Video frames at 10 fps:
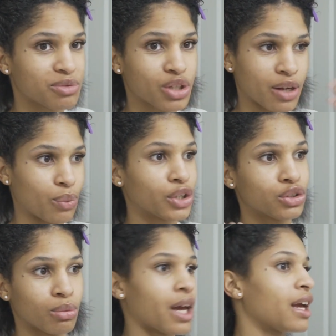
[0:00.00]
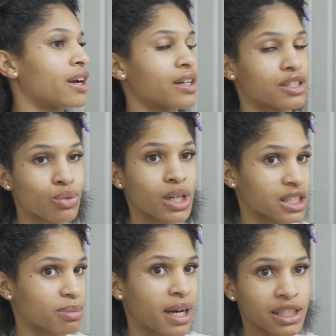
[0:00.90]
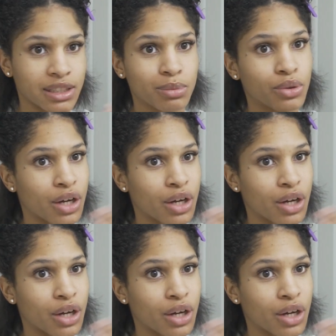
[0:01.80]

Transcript: trying to work through my hair as quick as possible.